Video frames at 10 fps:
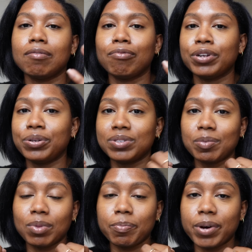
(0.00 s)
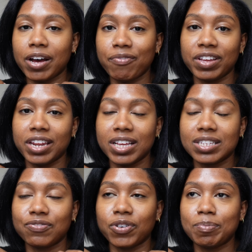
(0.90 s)
reduce some of the
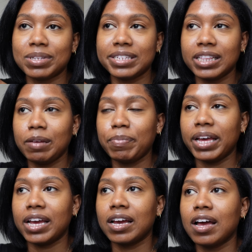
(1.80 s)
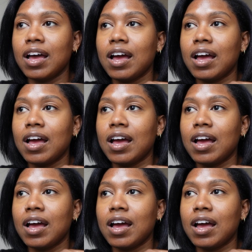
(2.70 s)
puffiness from sleeping,